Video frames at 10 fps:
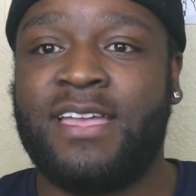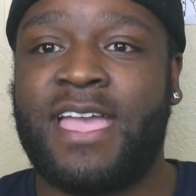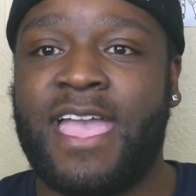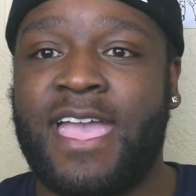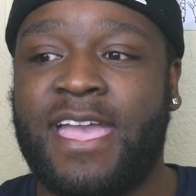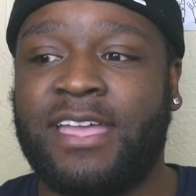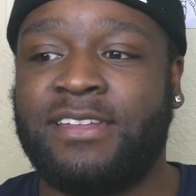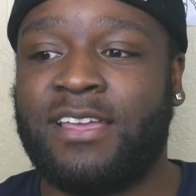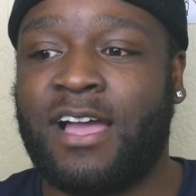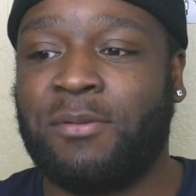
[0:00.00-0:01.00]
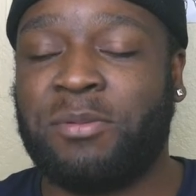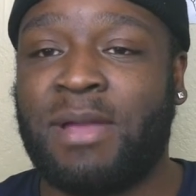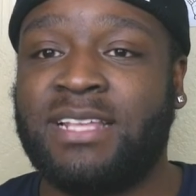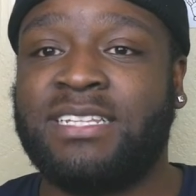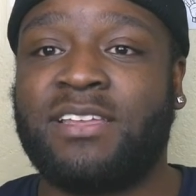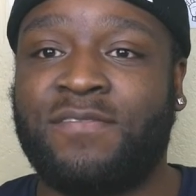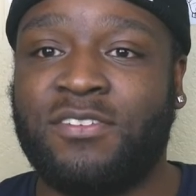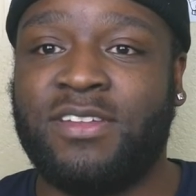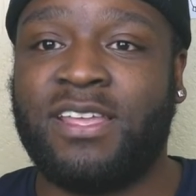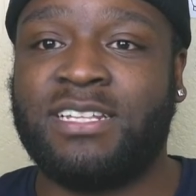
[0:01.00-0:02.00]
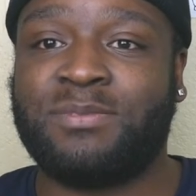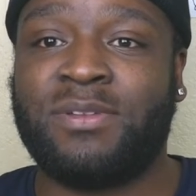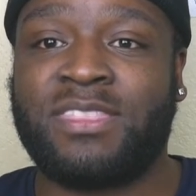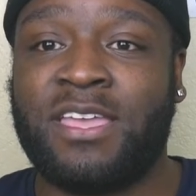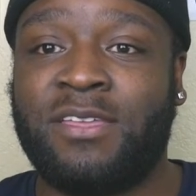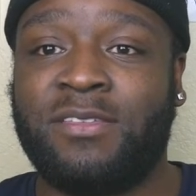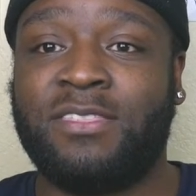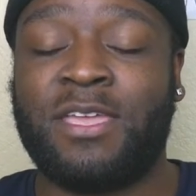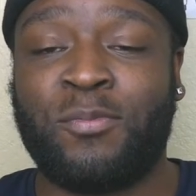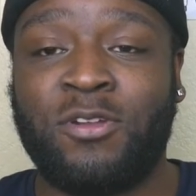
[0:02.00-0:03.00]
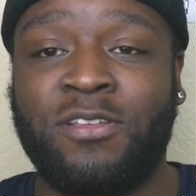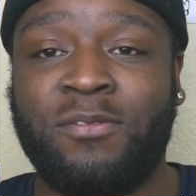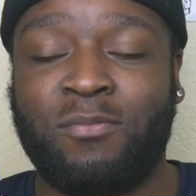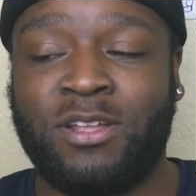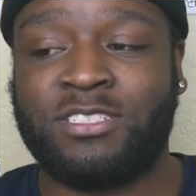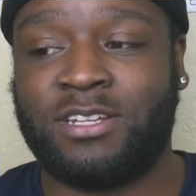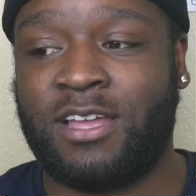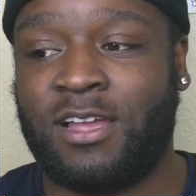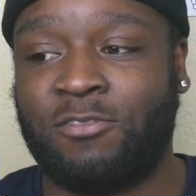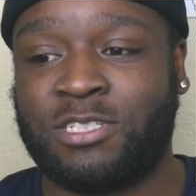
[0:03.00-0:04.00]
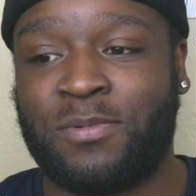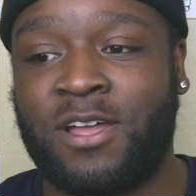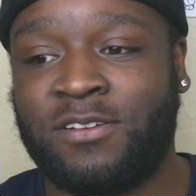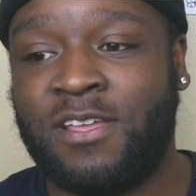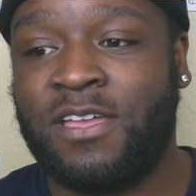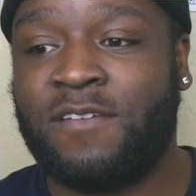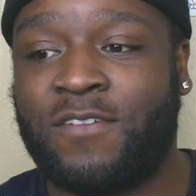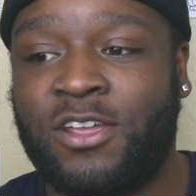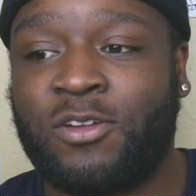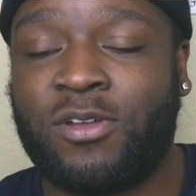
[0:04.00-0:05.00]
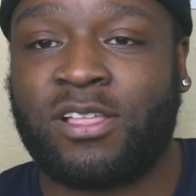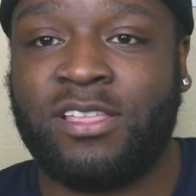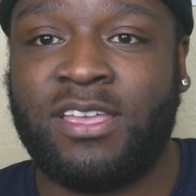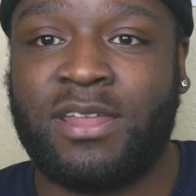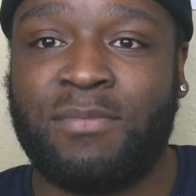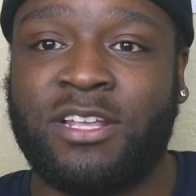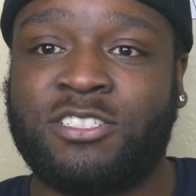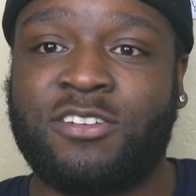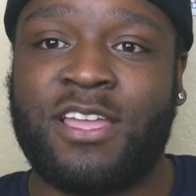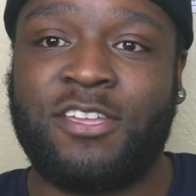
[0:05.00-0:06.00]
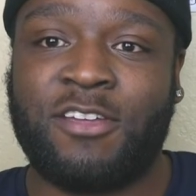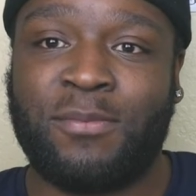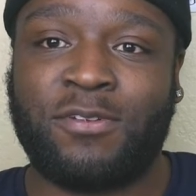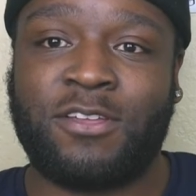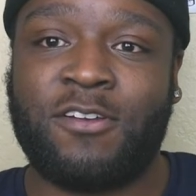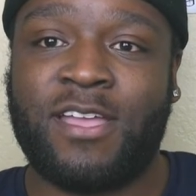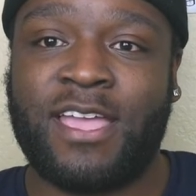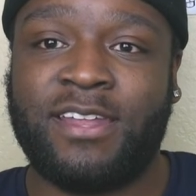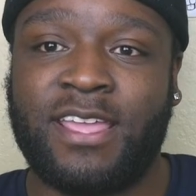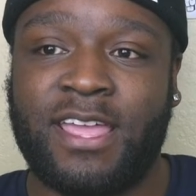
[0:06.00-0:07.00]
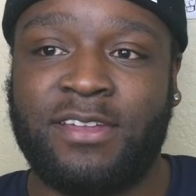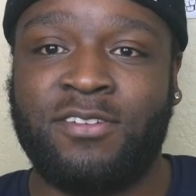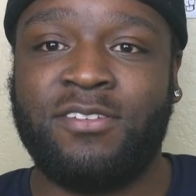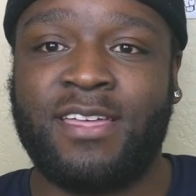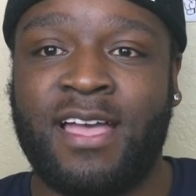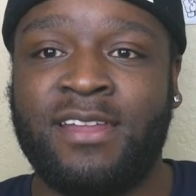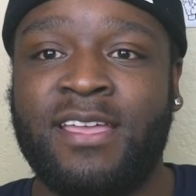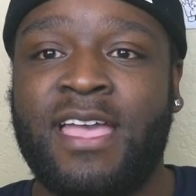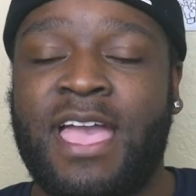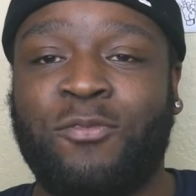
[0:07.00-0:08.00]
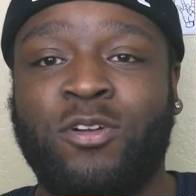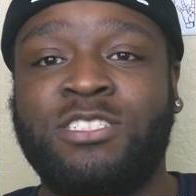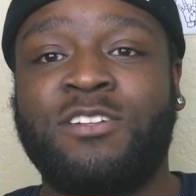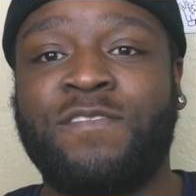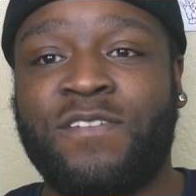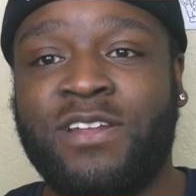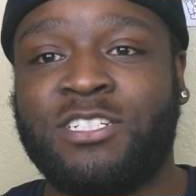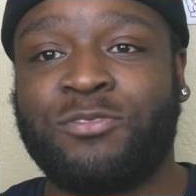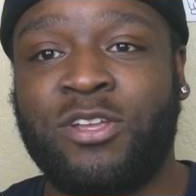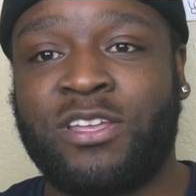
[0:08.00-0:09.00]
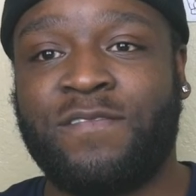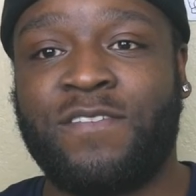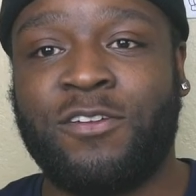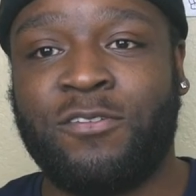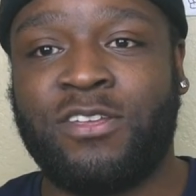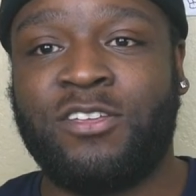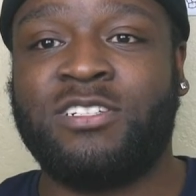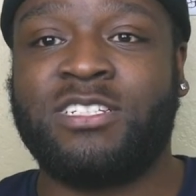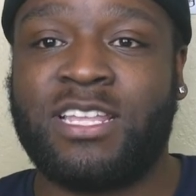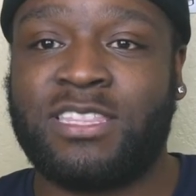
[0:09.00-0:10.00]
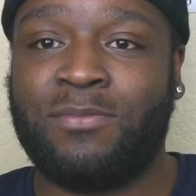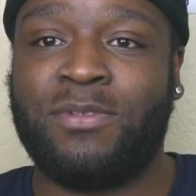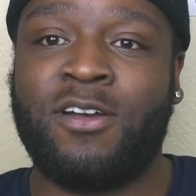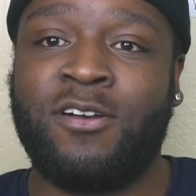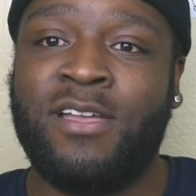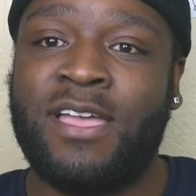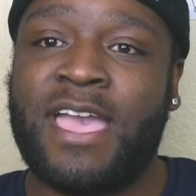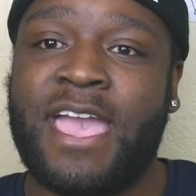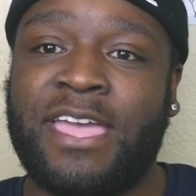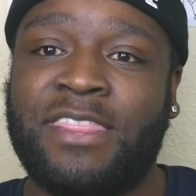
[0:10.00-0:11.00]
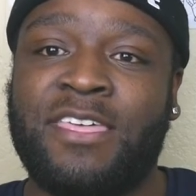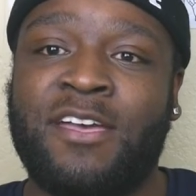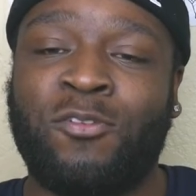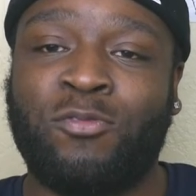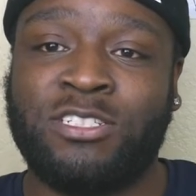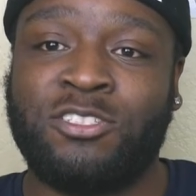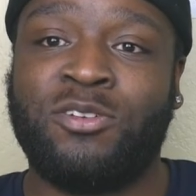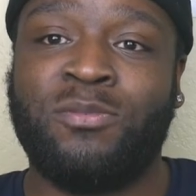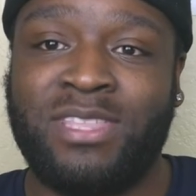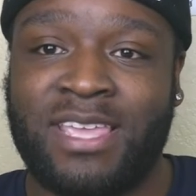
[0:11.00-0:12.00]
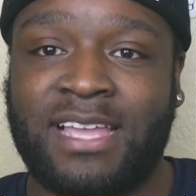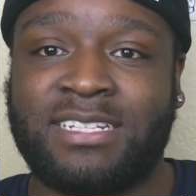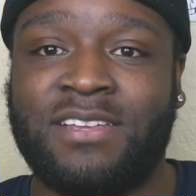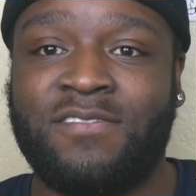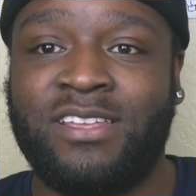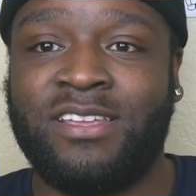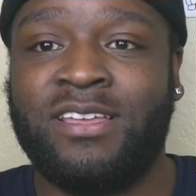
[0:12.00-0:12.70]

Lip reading: And it might take a few days, but they pretty much respond very quickly and make sure that you're able to go ahead and do that. And once you're finished reconfiguring, you just let them know and they'll resume the activity.